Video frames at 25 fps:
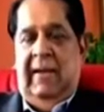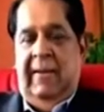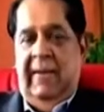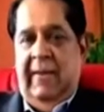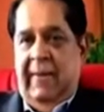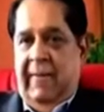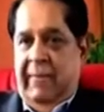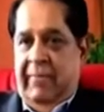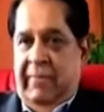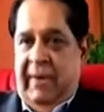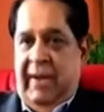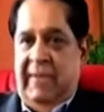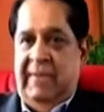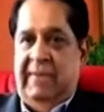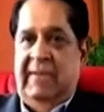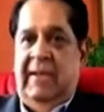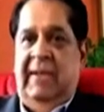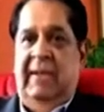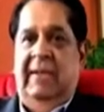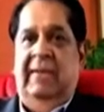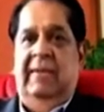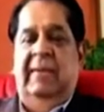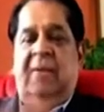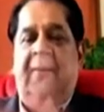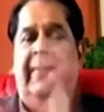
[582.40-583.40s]

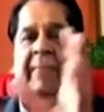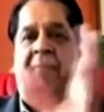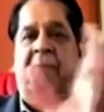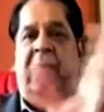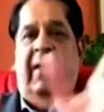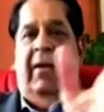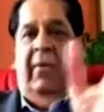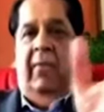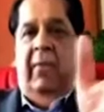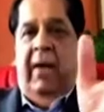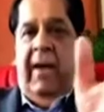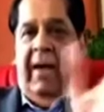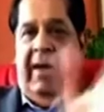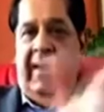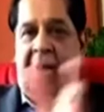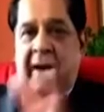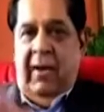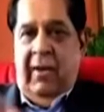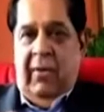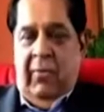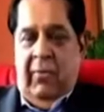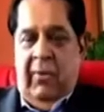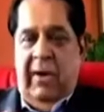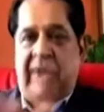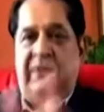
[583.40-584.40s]
present, where
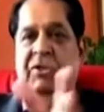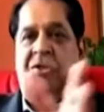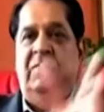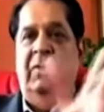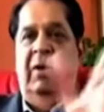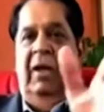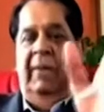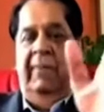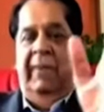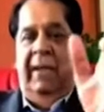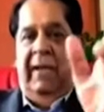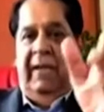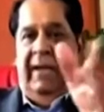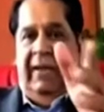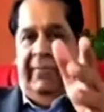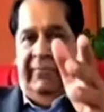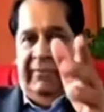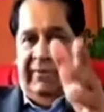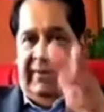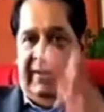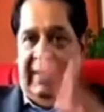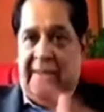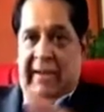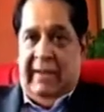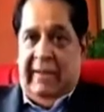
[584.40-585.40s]
virtual becomes
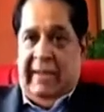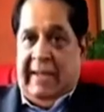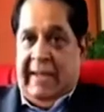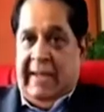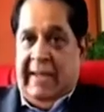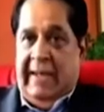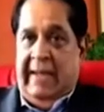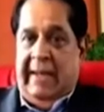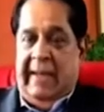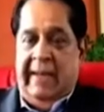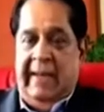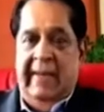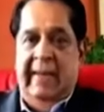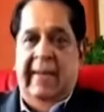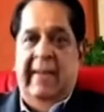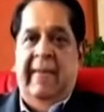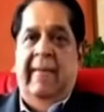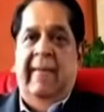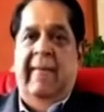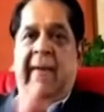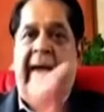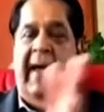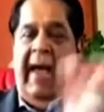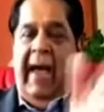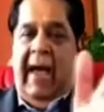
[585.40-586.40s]
real,
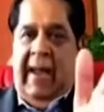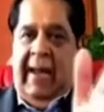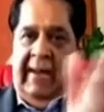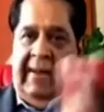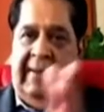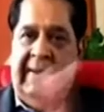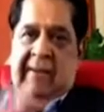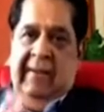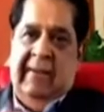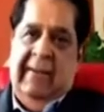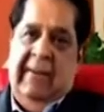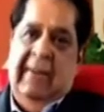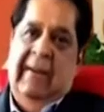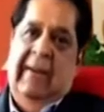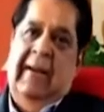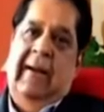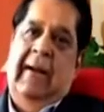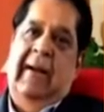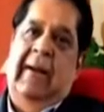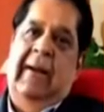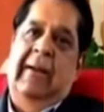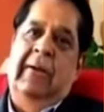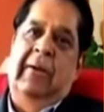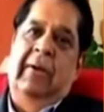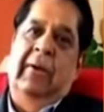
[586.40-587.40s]
and
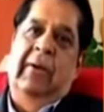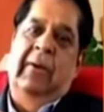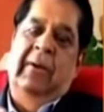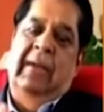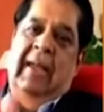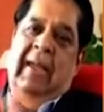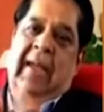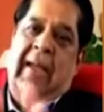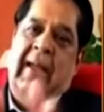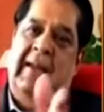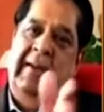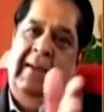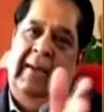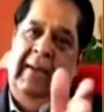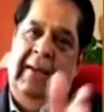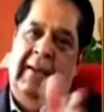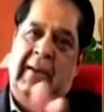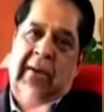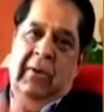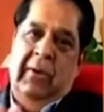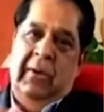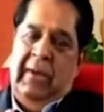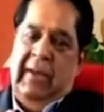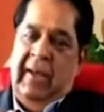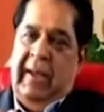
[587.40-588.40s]
you're looking
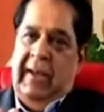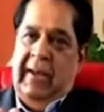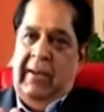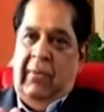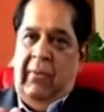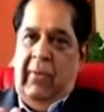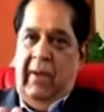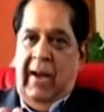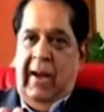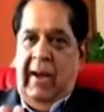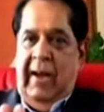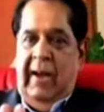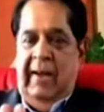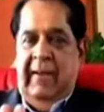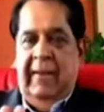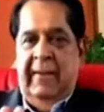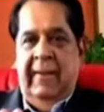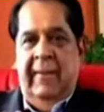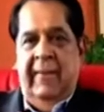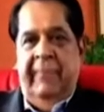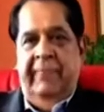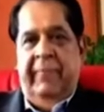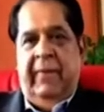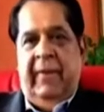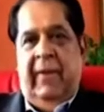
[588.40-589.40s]
at a world
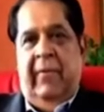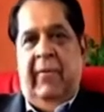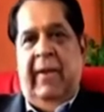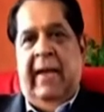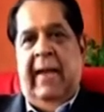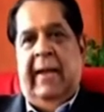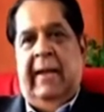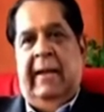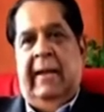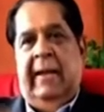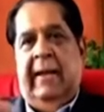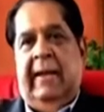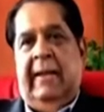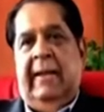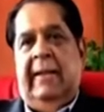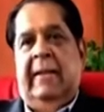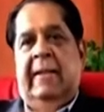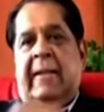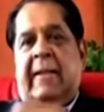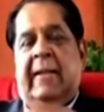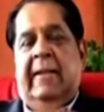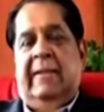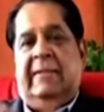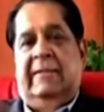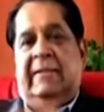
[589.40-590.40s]
where
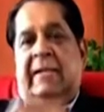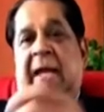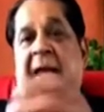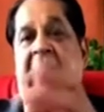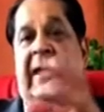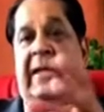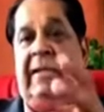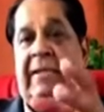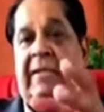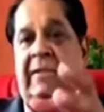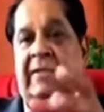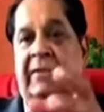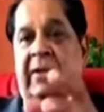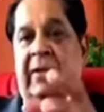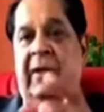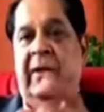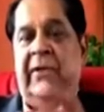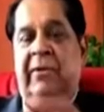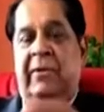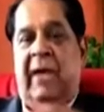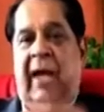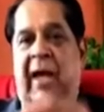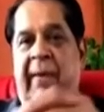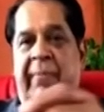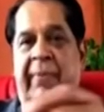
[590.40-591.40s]
change is going
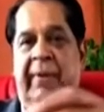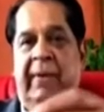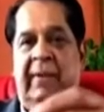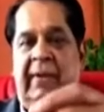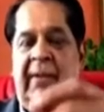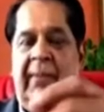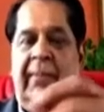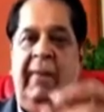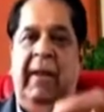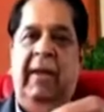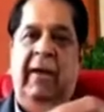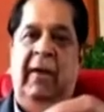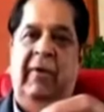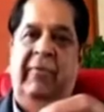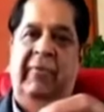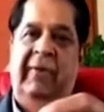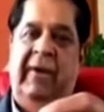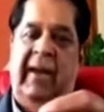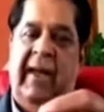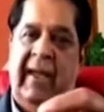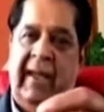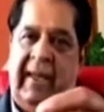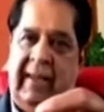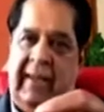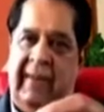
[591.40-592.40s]
to happen in the blink of an
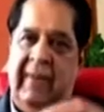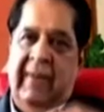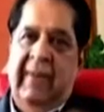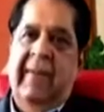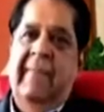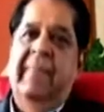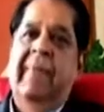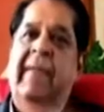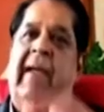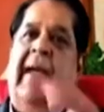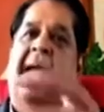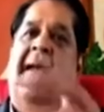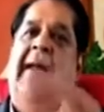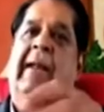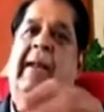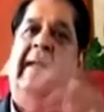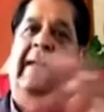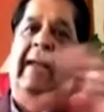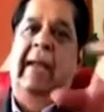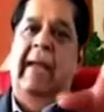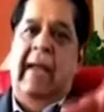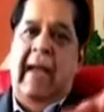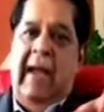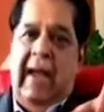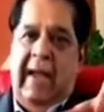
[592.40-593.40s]
eye, and
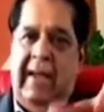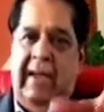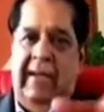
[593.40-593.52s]
AI is